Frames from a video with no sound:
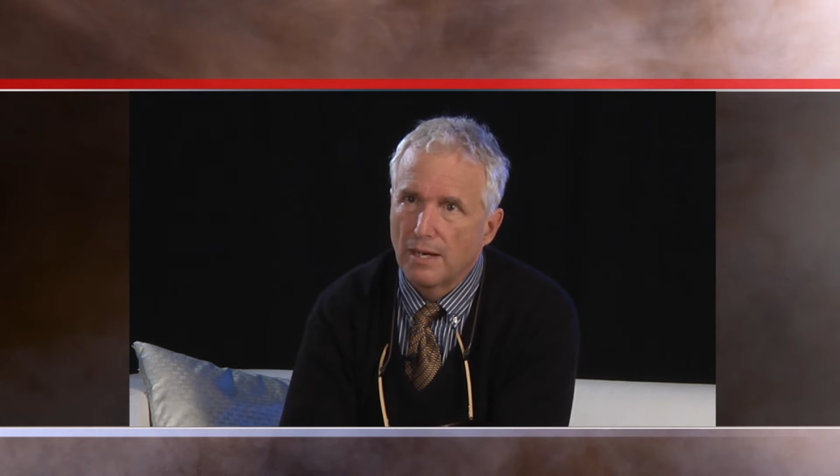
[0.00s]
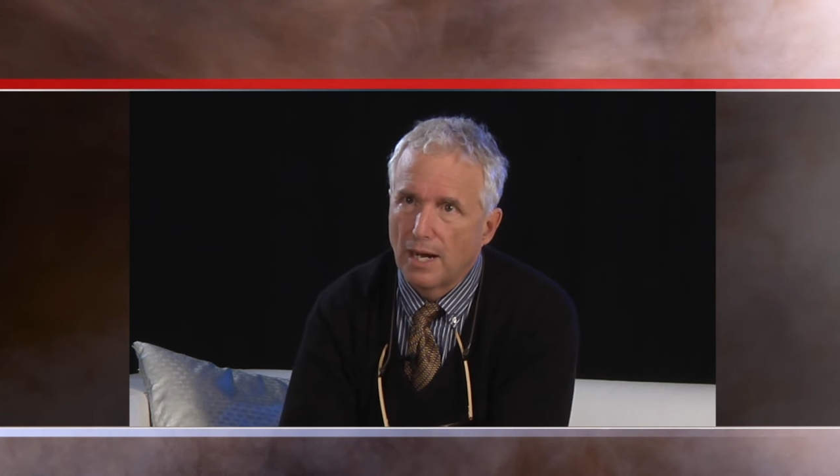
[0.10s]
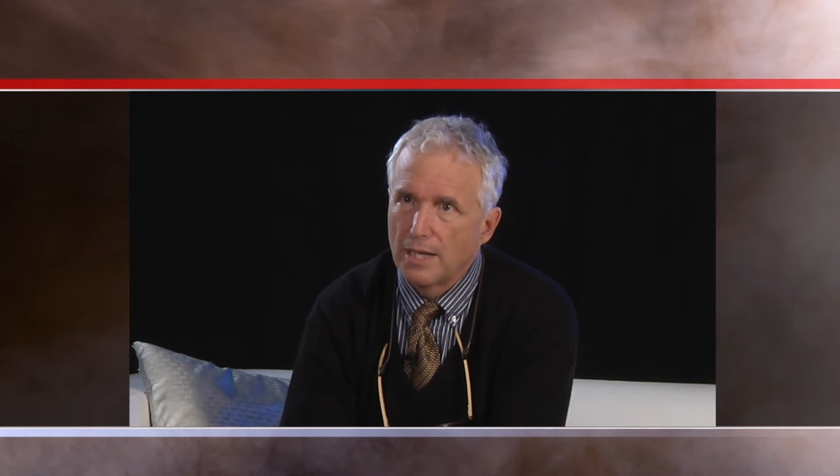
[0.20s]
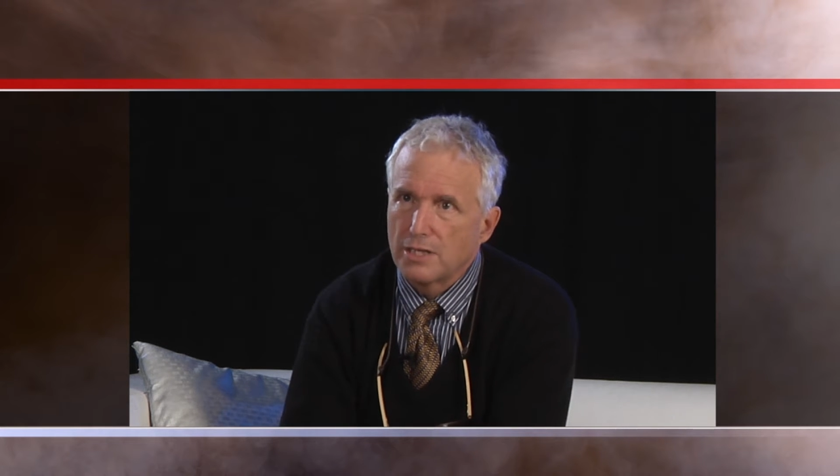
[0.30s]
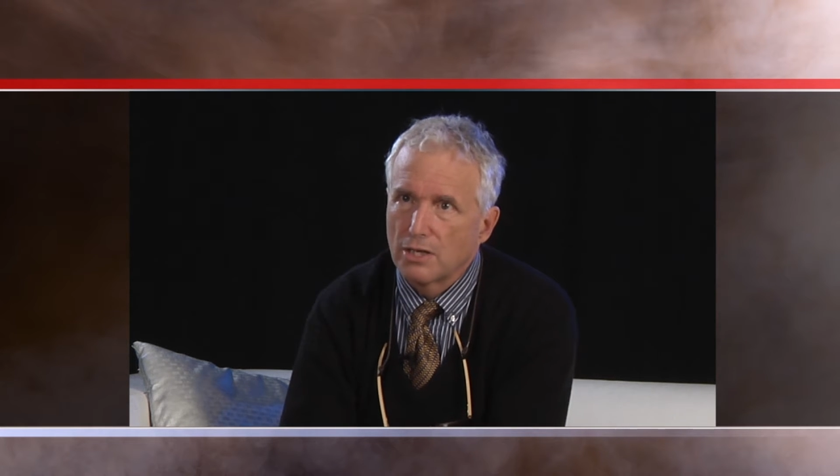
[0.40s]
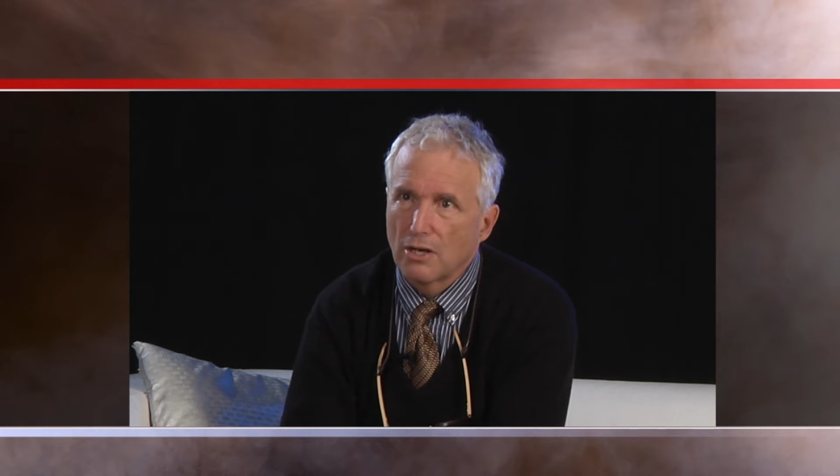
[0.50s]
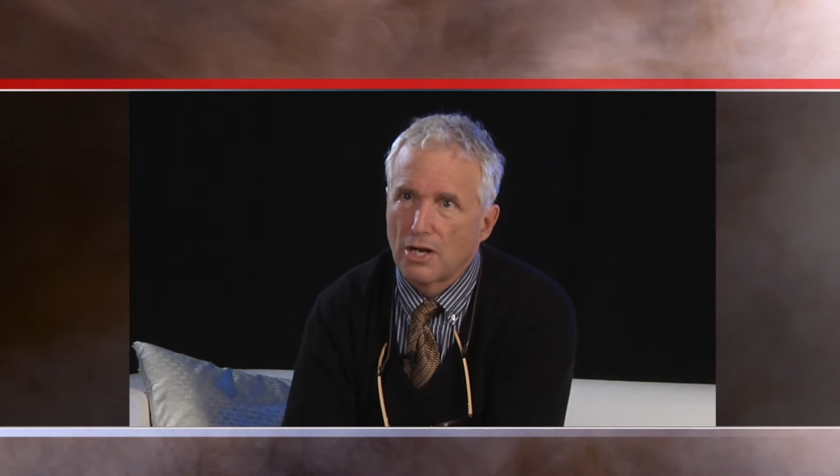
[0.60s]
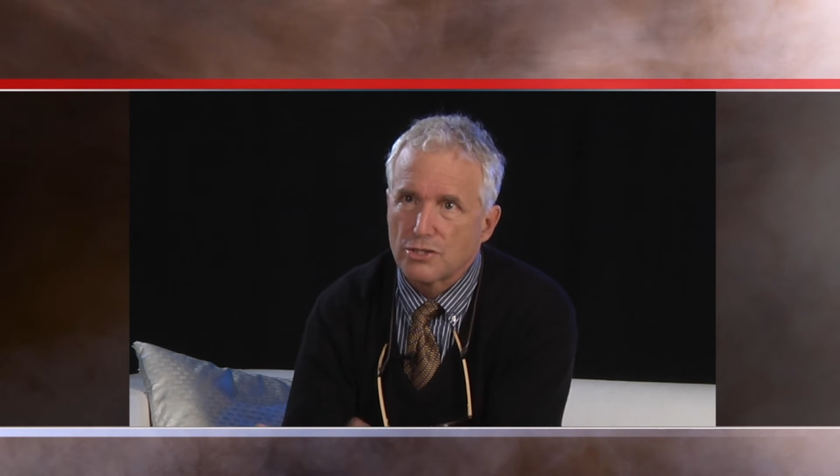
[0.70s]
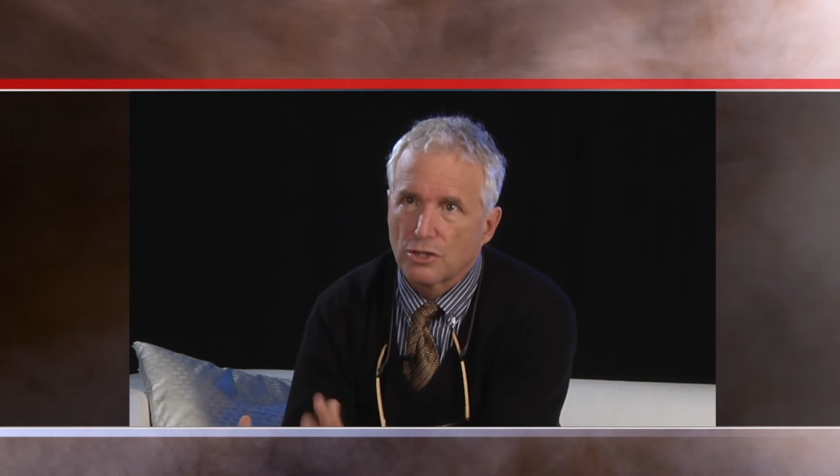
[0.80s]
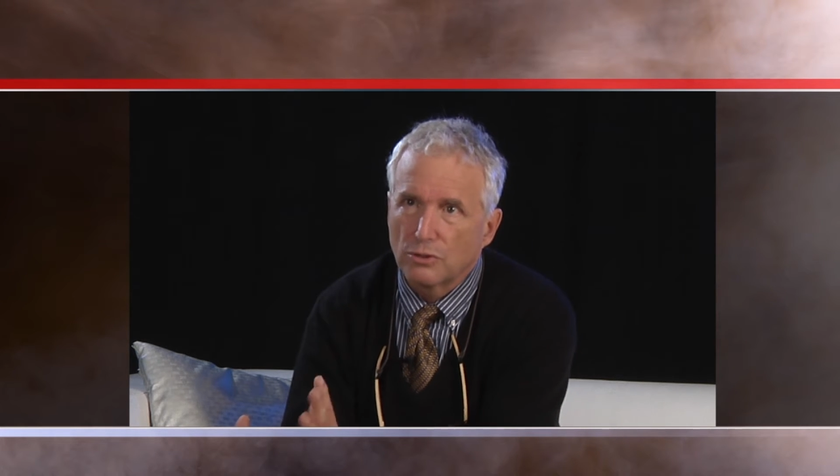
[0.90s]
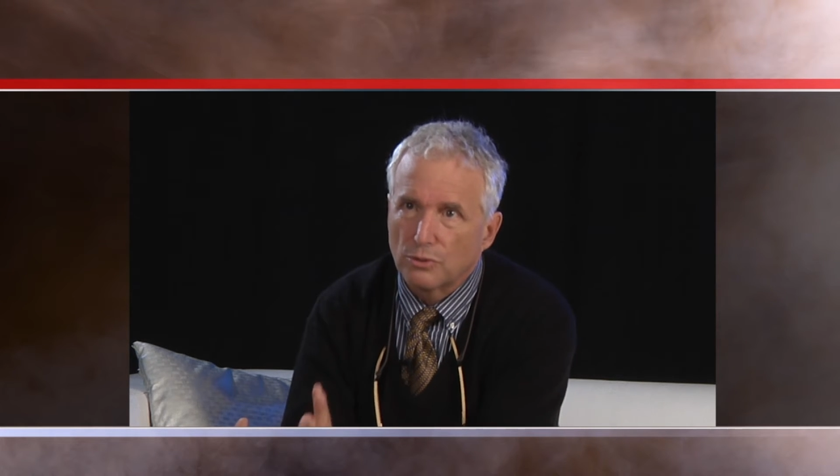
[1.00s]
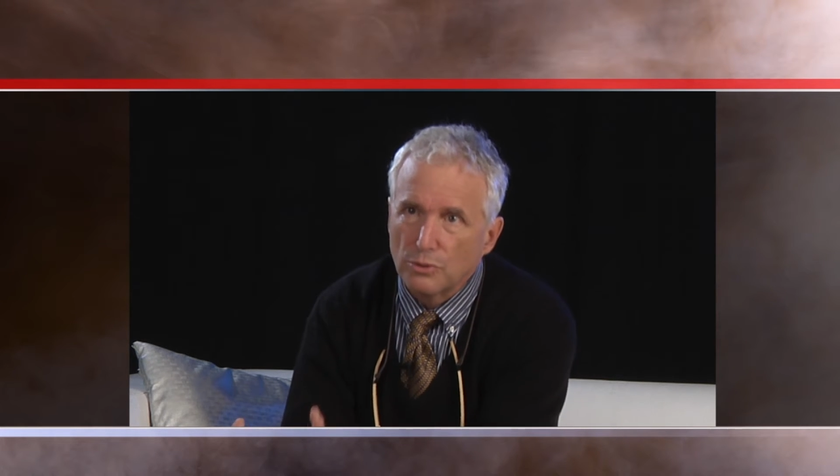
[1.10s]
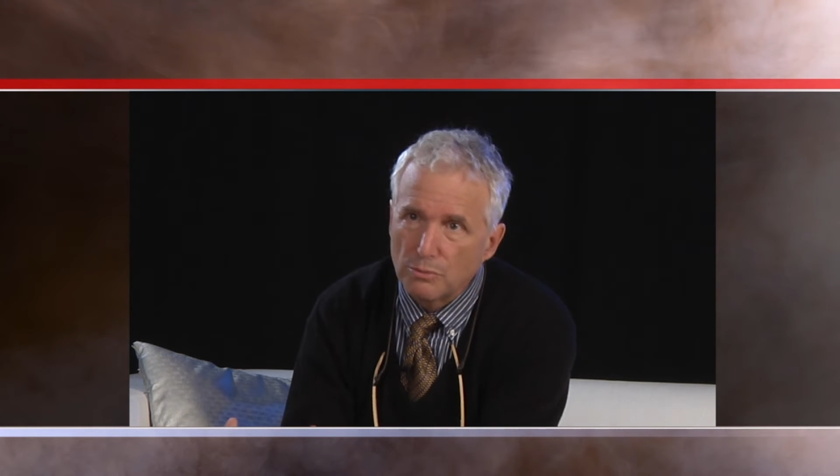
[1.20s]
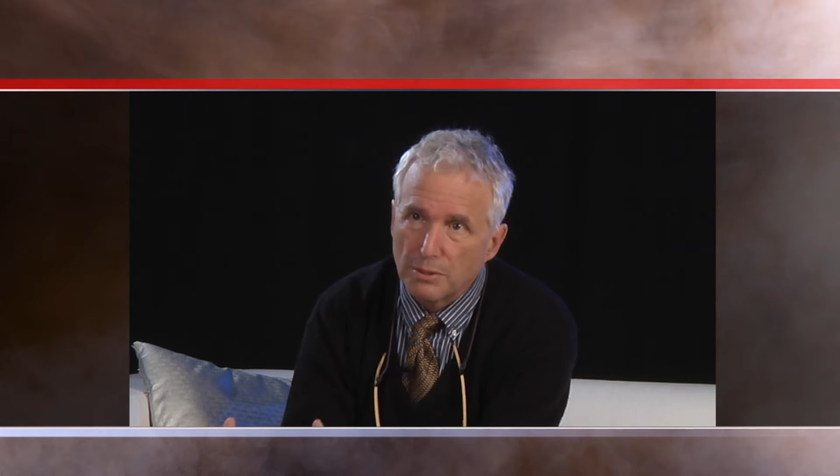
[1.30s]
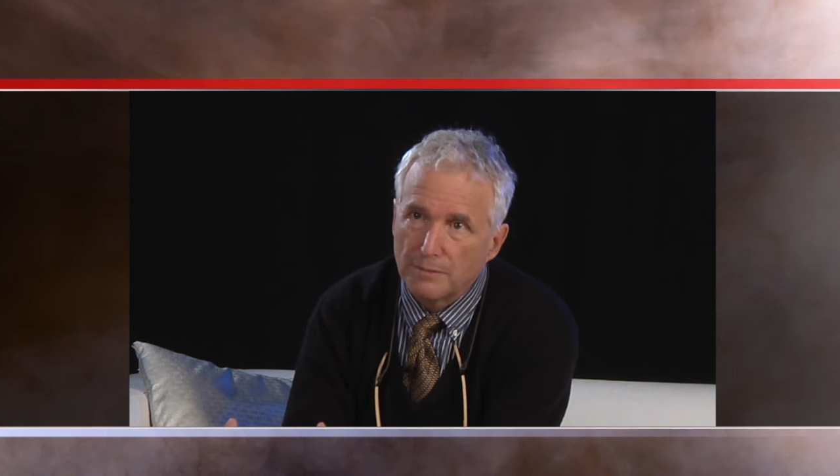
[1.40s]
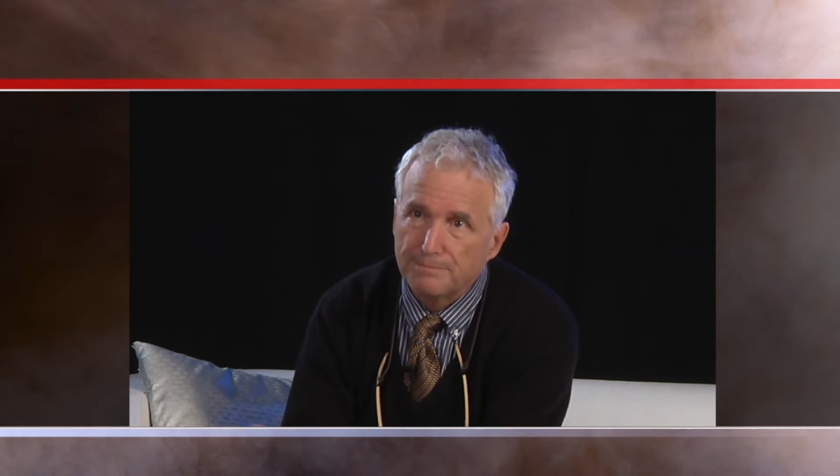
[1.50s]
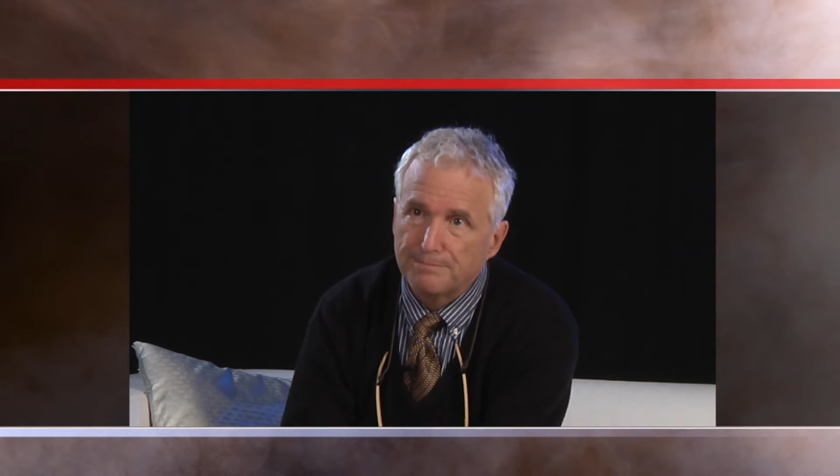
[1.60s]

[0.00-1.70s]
ideological group.